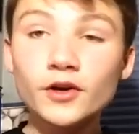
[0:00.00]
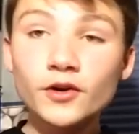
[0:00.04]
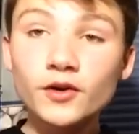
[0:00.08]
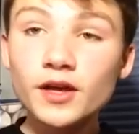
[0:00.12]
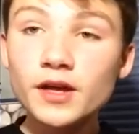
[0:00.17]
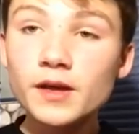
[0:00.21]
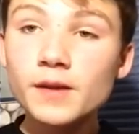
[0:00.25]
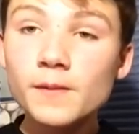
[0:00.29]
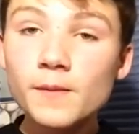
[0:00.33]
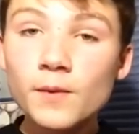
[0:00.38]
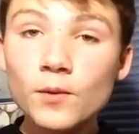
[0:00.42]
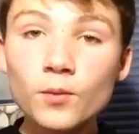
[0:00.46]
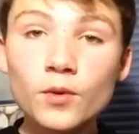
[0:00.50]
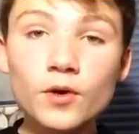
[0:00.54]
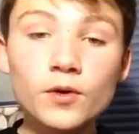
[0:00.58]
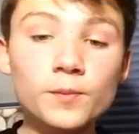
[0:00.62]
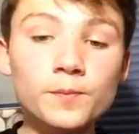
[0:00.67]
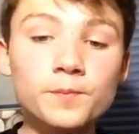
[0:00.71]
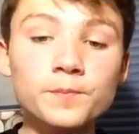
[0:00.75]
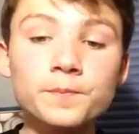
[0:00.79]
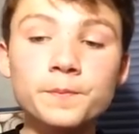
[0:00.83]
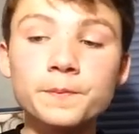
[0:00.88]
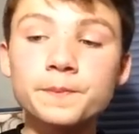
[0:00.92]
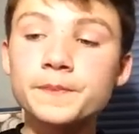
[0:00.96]
Okay,
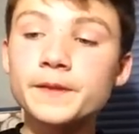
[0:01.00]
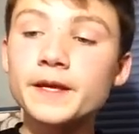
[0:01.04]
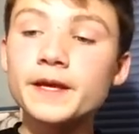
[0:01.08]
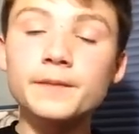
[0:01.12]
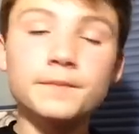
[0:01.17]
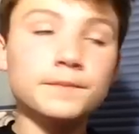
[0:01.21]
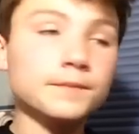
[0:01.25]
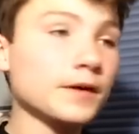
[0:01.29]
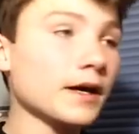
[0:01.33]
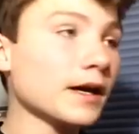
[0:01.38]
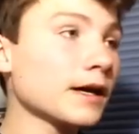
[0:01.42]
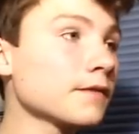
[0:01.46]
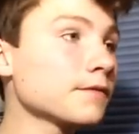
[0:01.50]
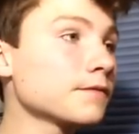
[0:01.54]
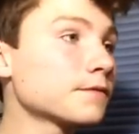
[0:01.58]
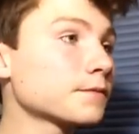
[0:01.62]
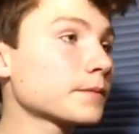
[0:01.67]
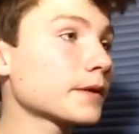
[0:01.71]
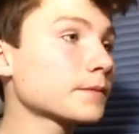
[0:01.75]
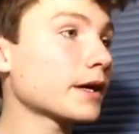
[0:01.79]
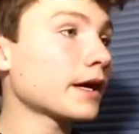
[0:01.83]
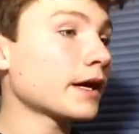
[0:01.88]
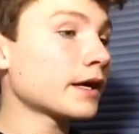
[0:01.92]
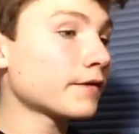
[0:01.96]
well, yeah, I've
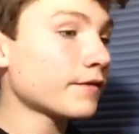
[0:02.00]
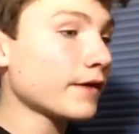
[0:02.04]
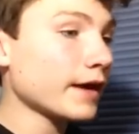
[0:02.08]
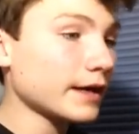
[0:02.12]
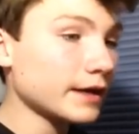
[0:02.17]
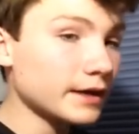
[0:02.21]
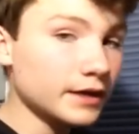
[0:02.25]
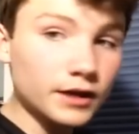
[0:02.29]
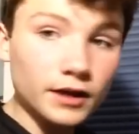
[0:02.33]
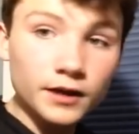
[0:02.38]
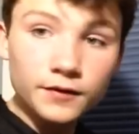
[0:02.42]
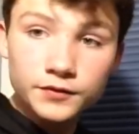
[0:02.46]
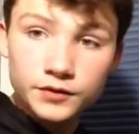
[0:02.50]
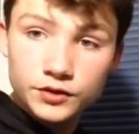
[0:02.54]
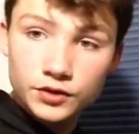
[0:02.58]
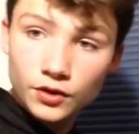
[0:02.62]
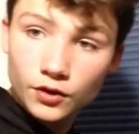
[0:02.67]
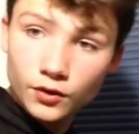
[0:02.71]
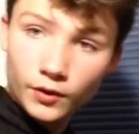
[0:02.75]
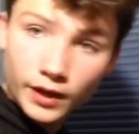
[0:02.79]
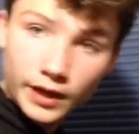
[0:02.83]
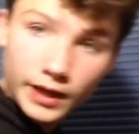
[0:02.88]
kind of had enough, so